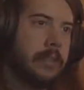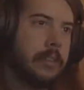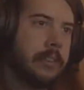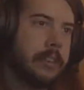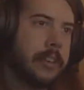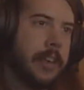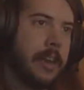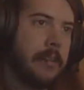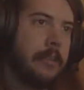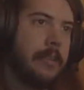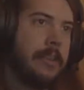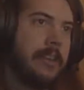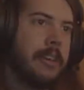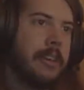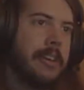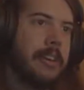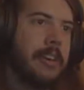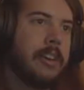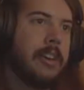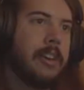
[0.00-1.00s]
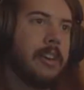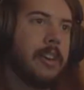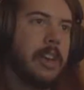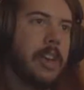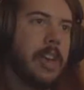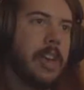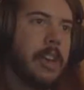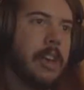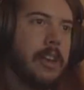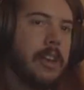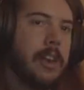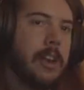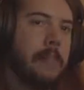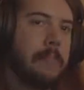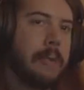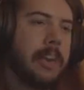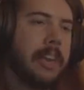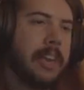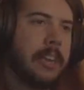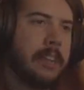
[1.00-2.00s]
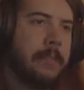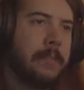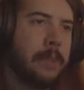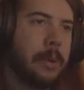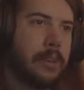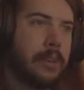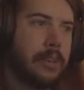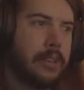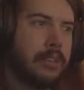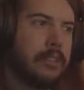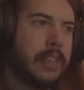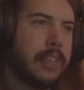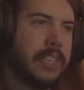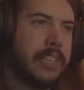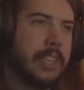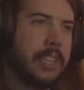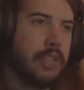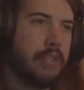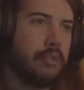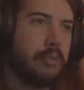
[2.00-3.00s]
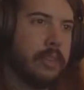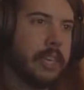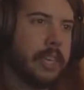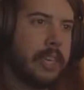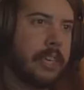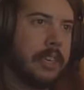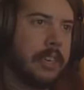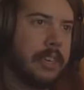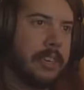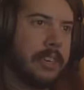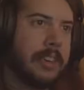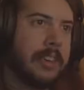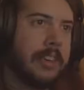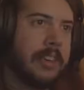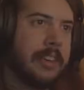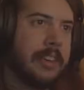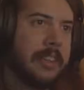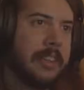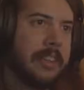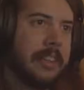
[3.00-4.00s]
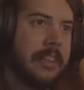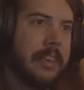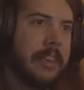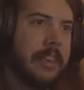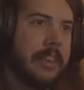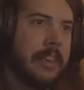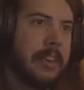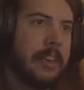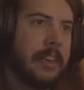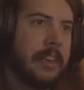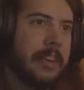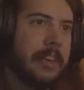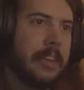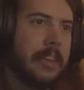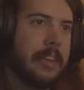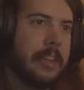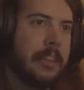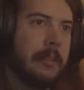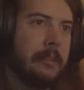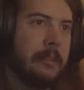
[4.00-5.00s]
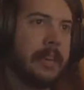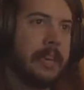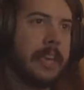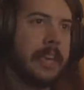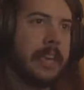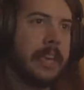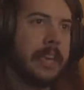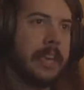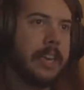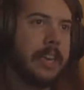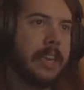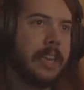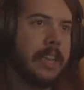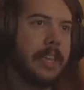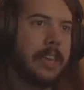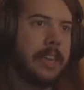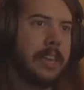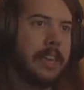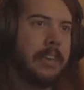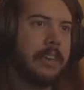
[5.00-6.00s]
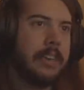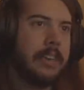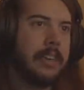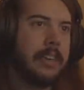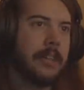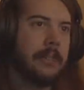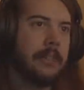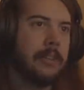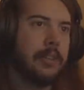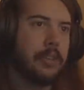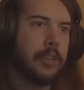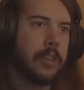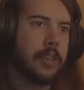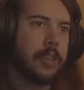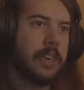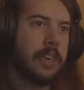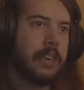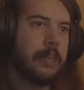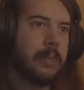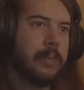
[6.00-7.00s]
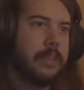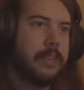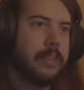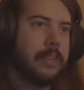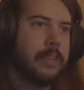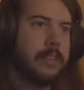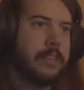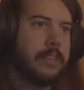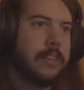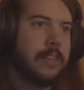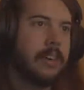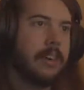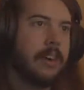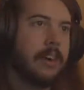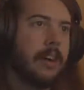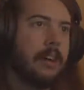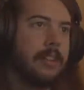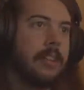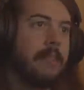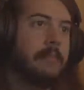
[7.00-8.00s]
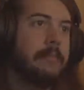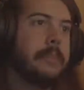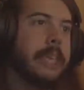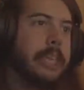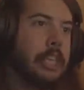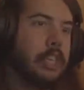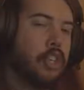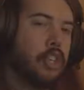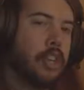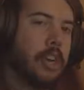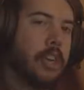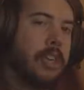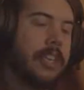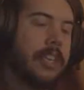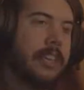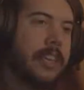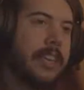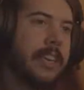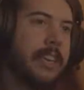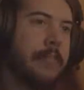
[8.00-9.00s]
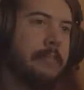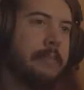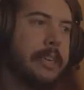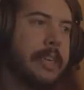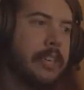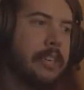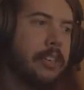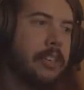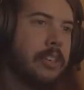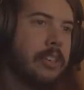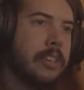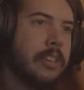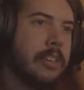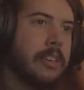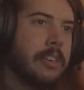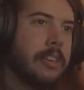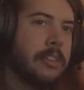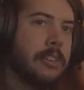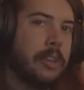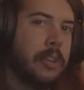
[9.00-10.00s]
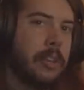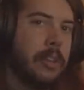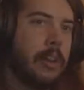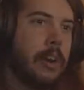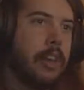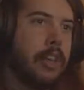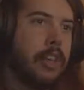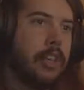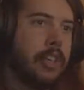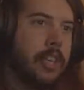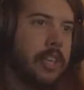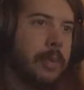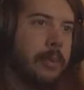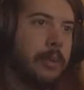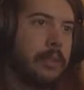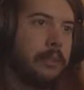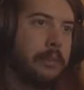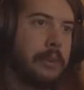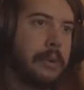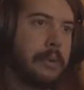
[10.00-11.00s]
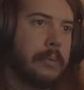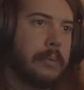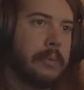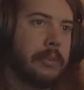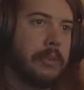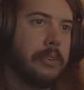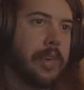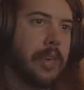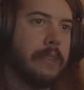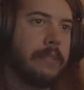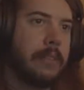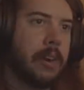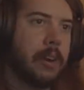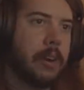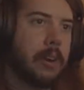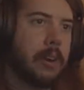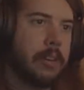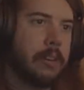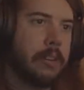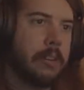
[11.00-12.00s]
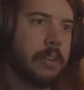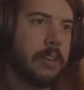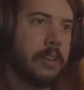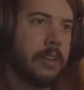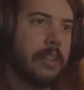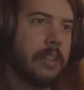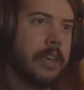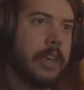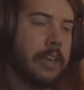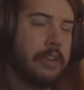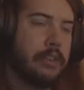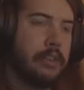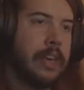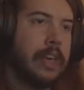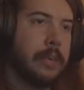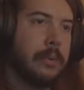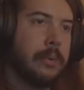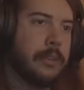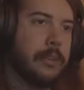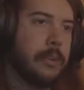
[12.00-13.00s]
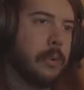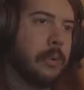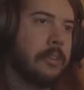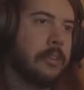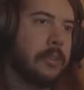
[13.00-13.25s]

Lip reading: this game. And back in Forza Horizon 3, the beginning and the ending of the circuit was on the beach, on a sandy beach. So launching with rear-wheel drive cars and that track was always